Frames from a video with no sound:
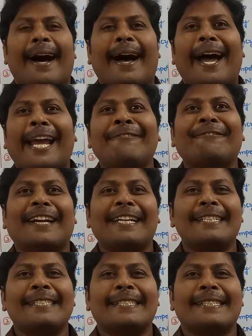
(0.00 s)
Hi
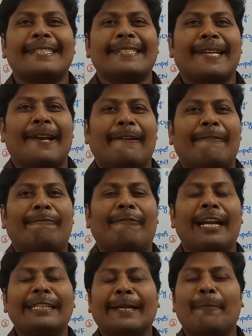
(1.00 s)
friends,
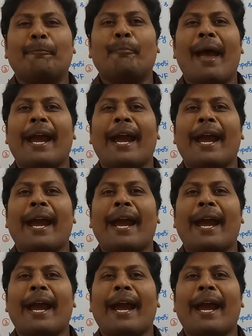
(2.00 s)
welcome